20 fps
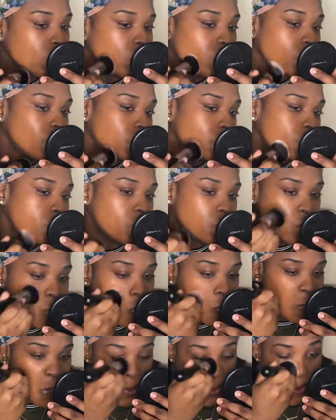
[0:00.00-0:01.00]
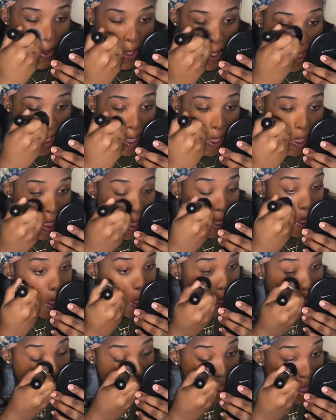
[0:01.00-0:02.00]
Ooh,
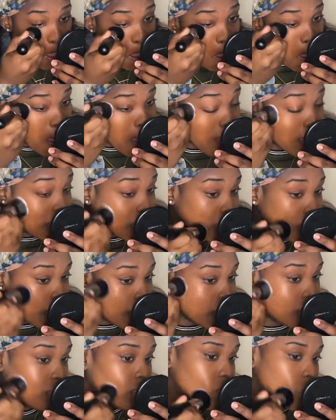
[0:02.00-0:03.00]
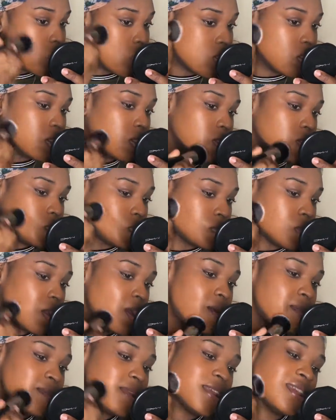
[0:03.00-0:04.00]
I like this.
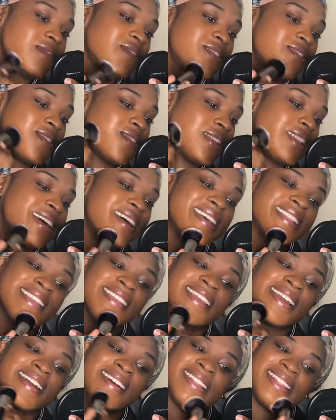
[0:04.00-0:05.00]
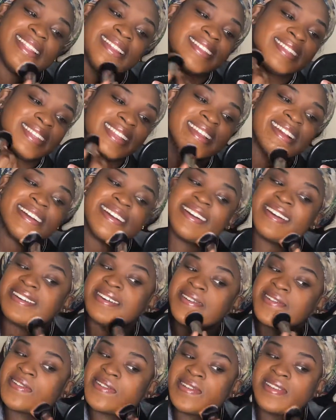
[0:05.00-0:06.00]
I'm not even gonna lie to
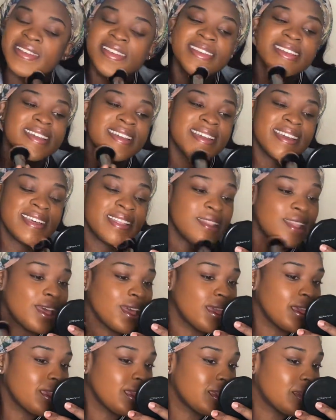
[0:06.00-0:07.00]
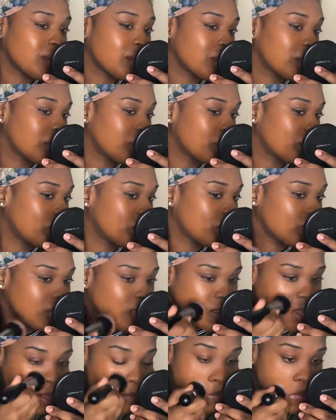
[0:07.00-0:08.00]
y'all. Like,
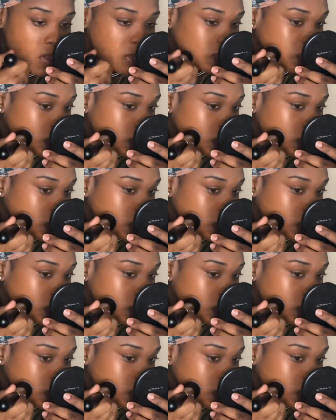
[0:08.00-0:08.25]
look at my